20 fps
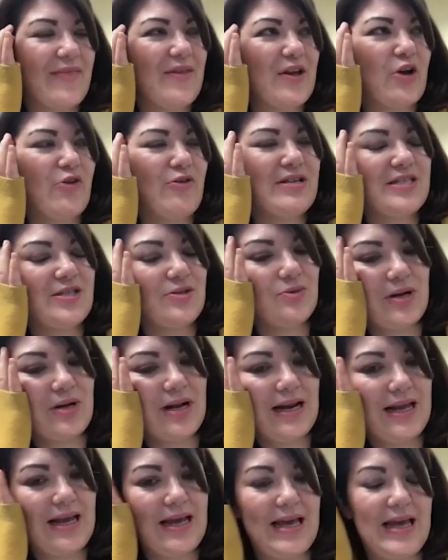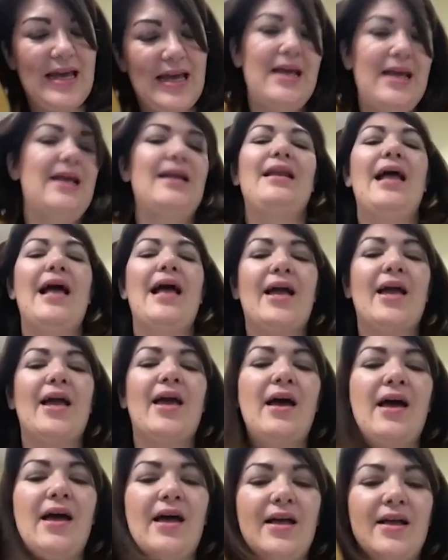the crystal clear
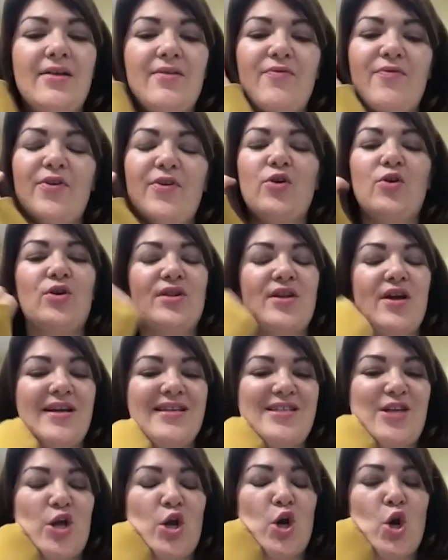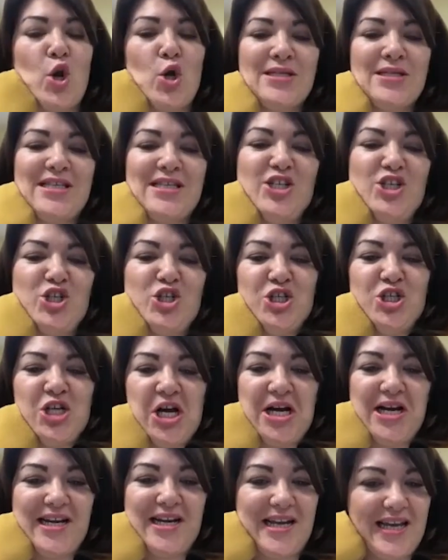lacquer for your nice glossy,
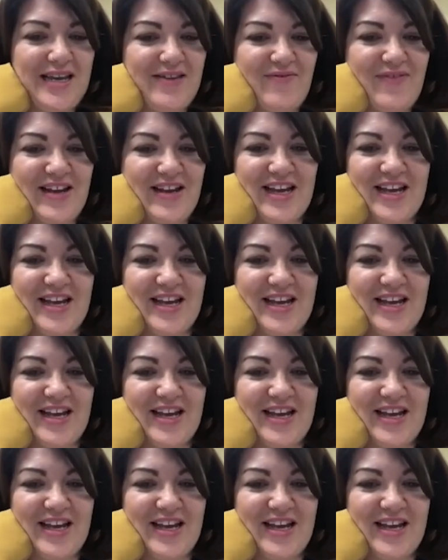shiny finish.